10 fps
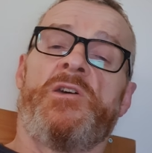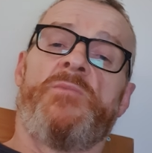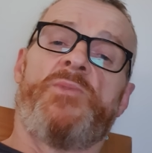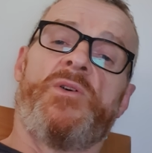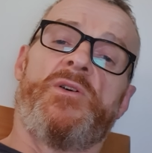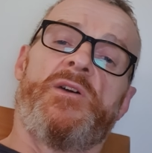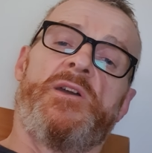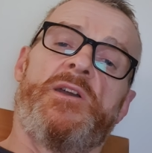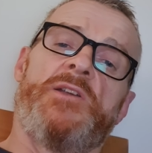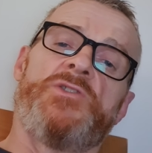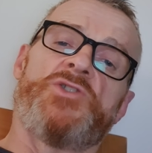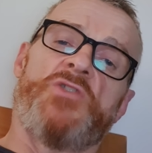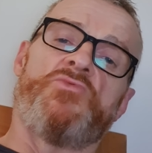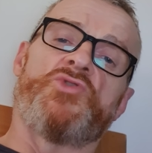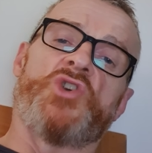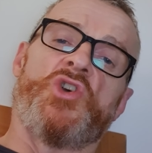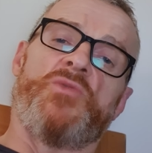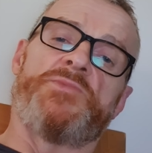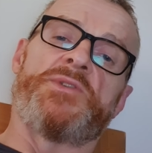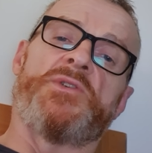But in general
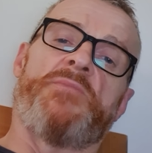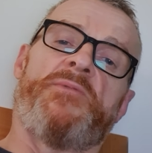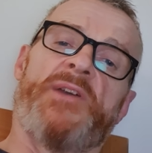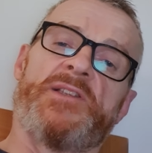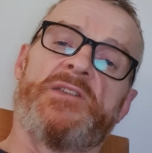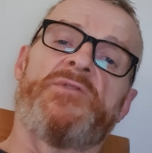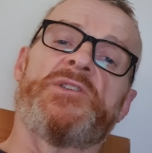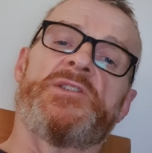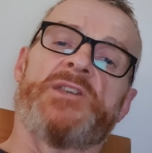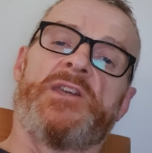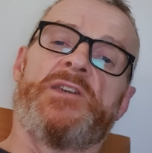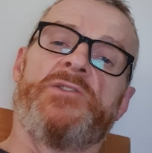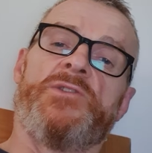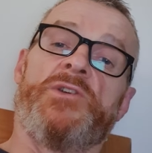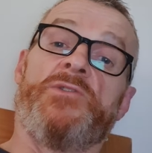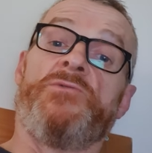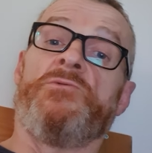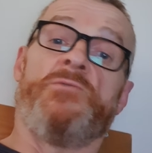terms, the type of activities they can do